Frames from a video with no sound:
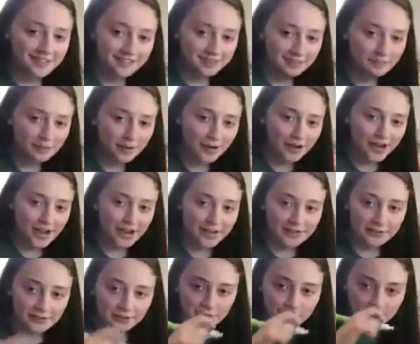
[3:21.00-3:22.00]
but
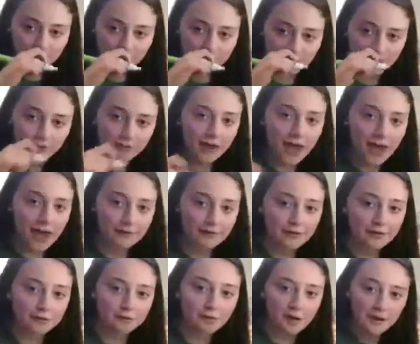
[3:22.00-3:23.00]
I just wrote down
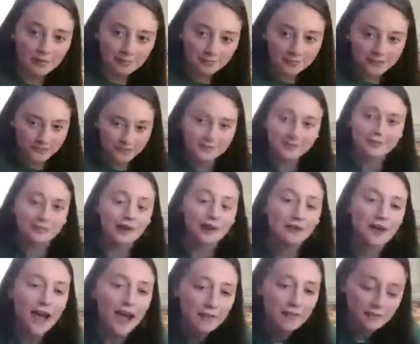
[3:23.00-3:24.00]
heavy whipped. So
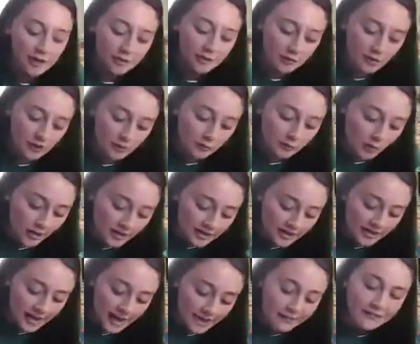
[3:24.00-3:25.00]

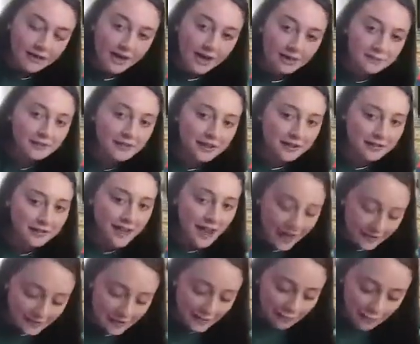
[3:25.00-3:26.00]
1.5 cups of
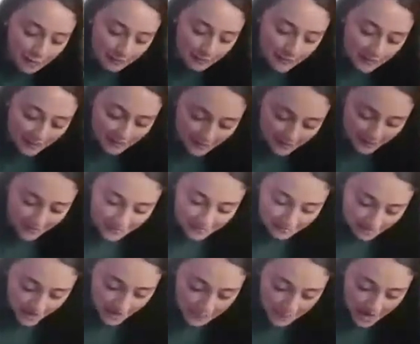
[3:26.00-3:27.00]
heavy whipping
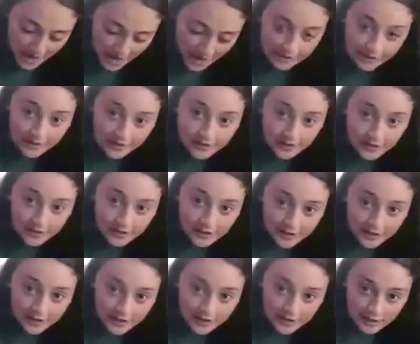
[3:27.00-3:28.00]
cream, my bad.
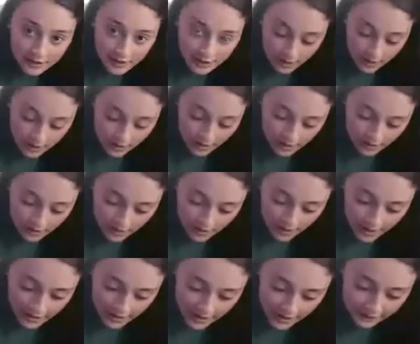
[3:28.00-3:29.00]

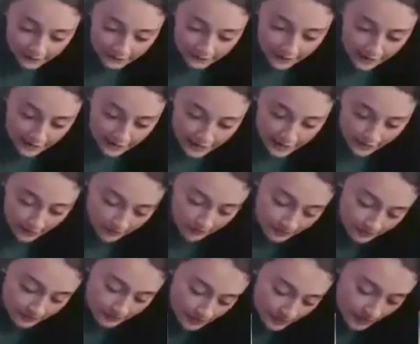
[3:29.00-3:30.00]
Heavy
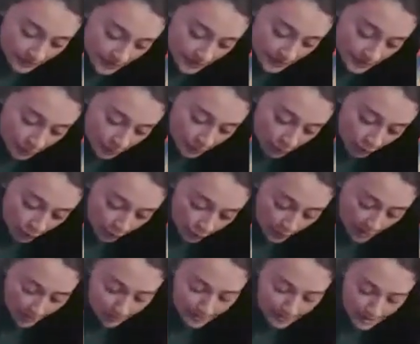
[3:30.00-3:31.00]

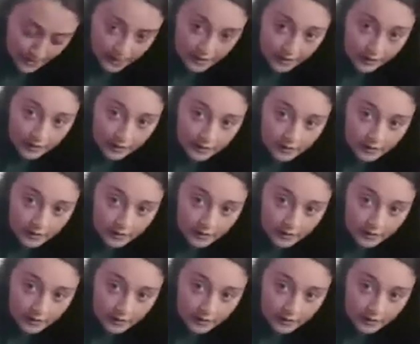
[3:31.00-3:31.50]
whipping